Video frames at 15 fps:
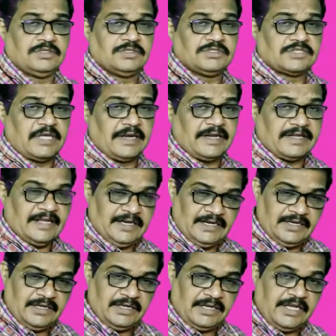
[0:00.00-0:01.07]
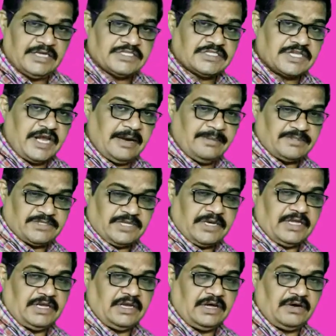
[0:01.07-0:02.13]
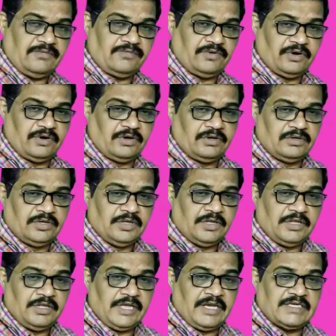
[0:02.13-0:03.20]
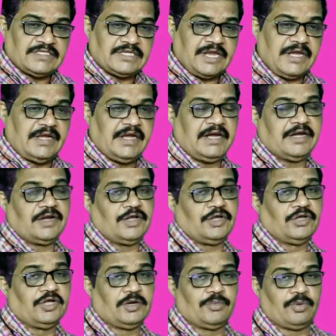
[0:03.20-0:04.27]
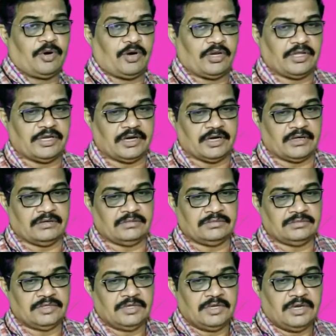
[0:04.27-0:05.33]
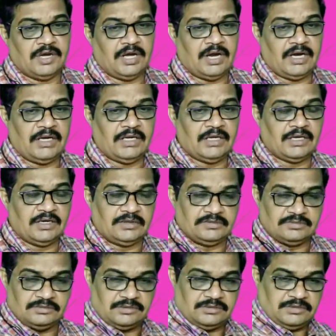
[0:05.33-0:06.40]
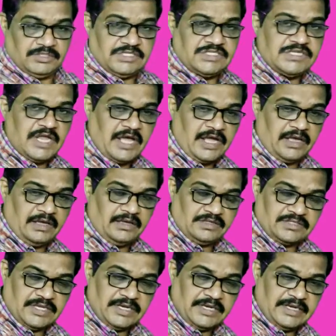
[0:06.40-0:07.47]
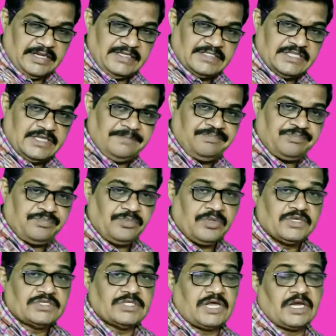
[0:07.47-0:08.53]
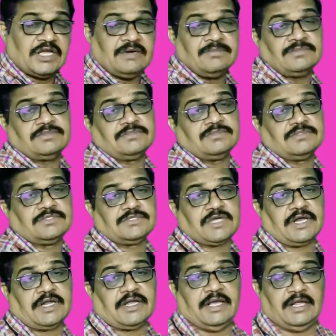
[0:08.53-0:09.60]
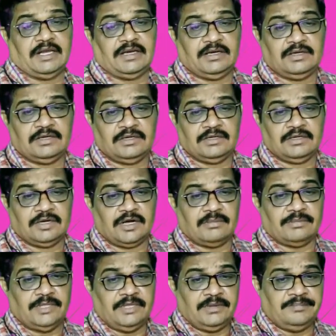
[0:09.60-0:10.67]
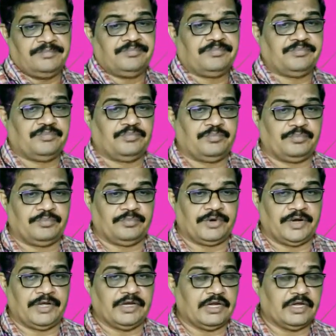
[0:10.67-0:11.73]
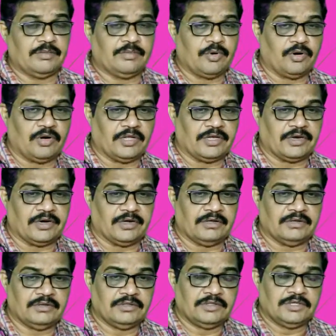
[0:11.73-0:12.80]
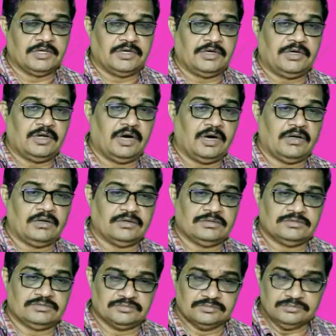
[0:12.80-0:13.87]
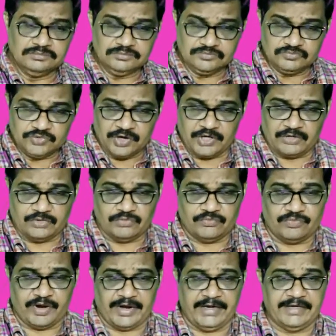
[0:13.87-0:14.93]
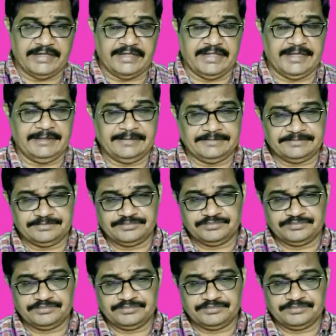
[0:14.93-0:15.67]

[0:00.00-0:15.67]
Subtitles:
circle, inscribed circle of n-sided regular polygon, and this circle is the circumcircle of the regular polygon. Now we have to find the